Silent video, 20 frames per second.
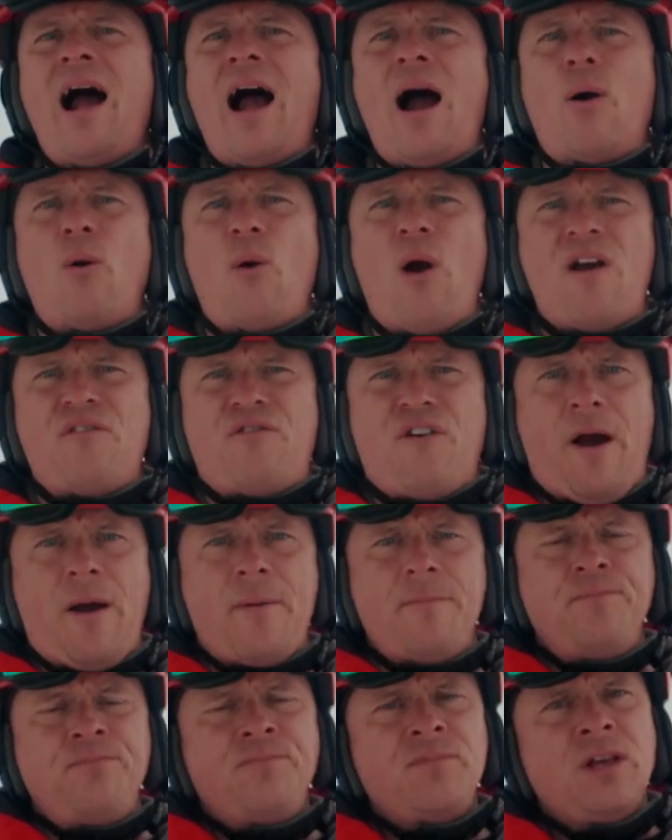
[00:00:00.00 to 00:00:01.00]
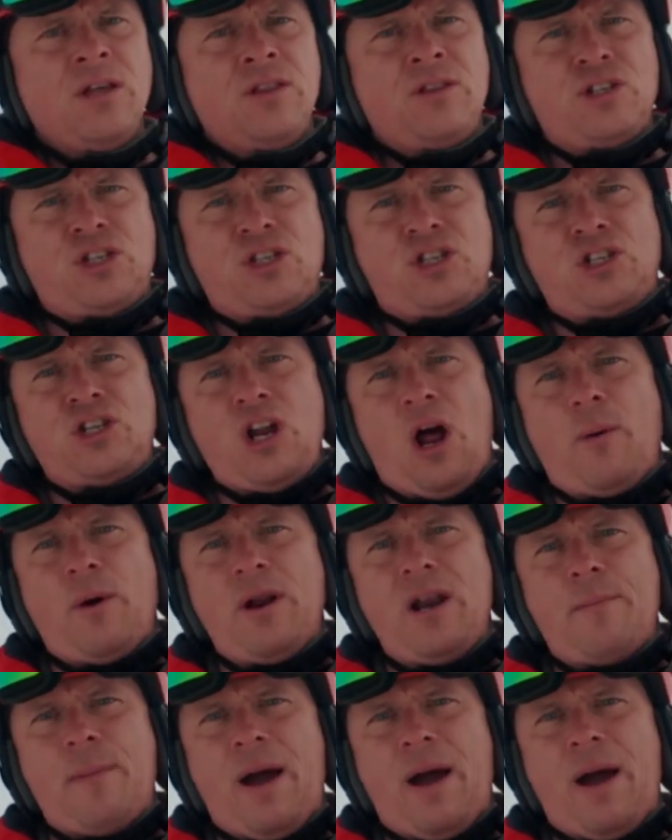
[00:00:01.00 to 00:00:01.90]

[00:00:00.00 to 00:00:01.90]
However, the snow on the